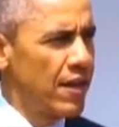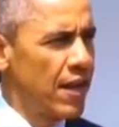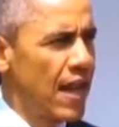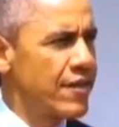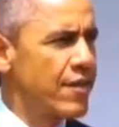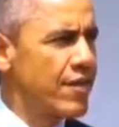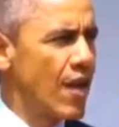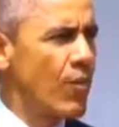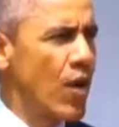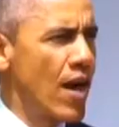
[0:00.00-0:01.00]
Last
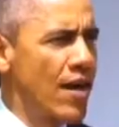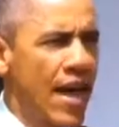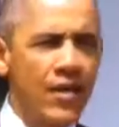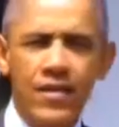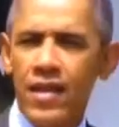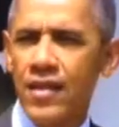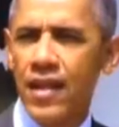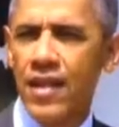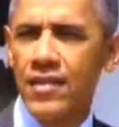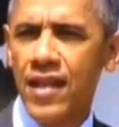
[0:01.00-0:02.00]
December, I announced that the
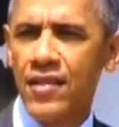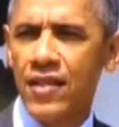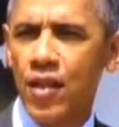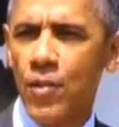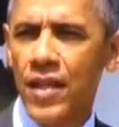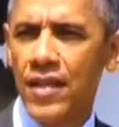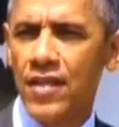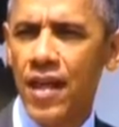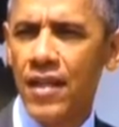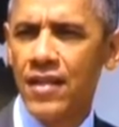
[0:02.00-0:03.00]
United States and Cuba had
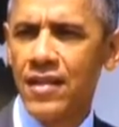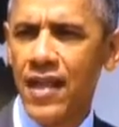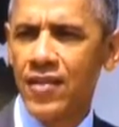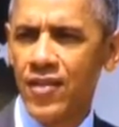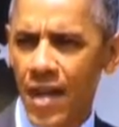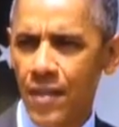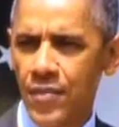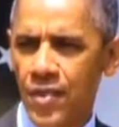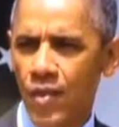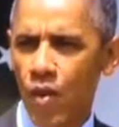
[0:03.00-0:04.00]
decided to take
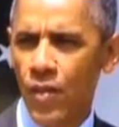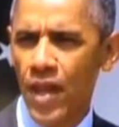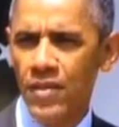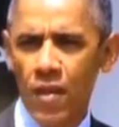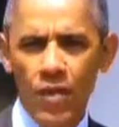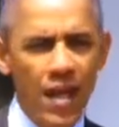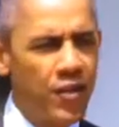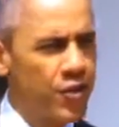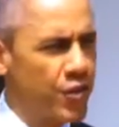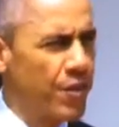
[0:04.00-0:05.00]
steps to normalize our
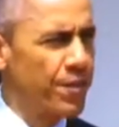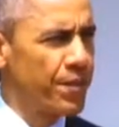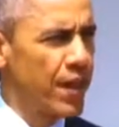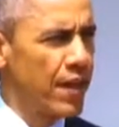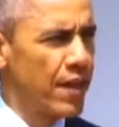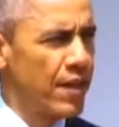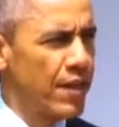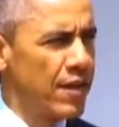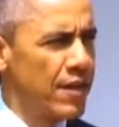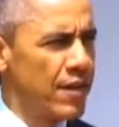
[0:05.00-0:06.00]
relationship.
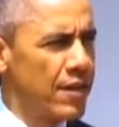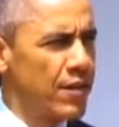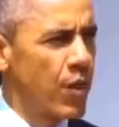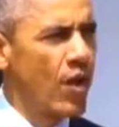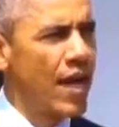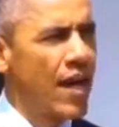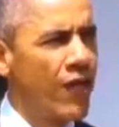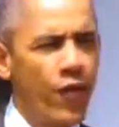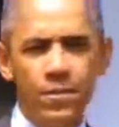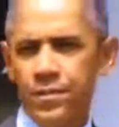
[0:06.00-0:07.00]
As part of that
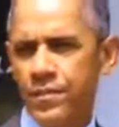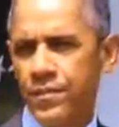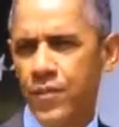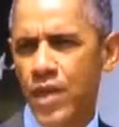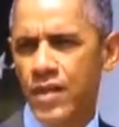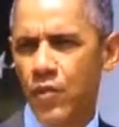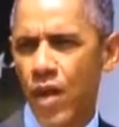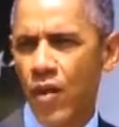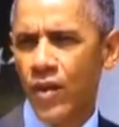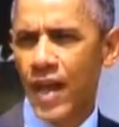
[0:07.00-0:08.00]
effort, President
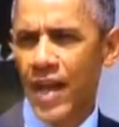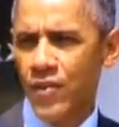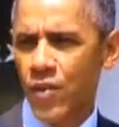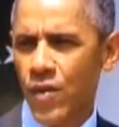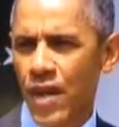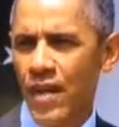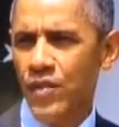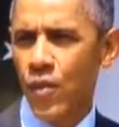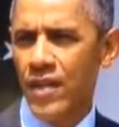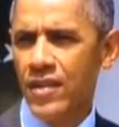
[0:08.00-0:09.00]
Raul Castro and I
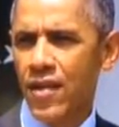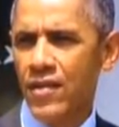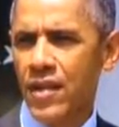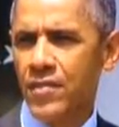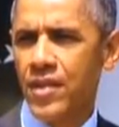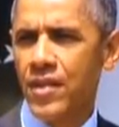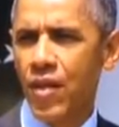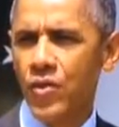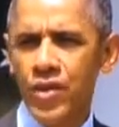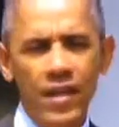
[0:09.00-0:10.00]
directed our teams to
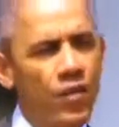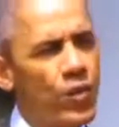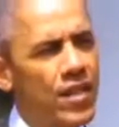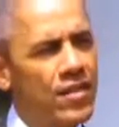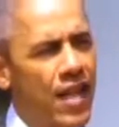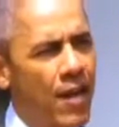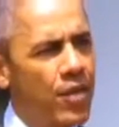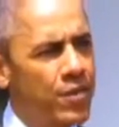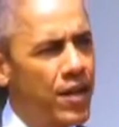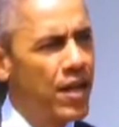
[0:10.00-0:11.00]
negotiate the
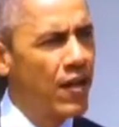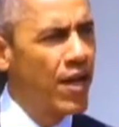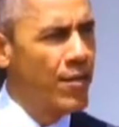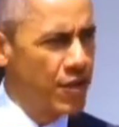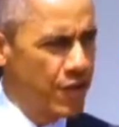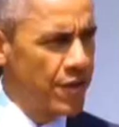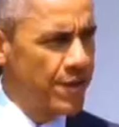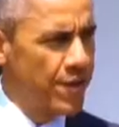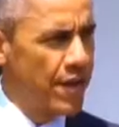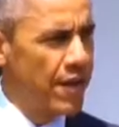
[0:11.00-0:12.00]
reestablishment of embassies.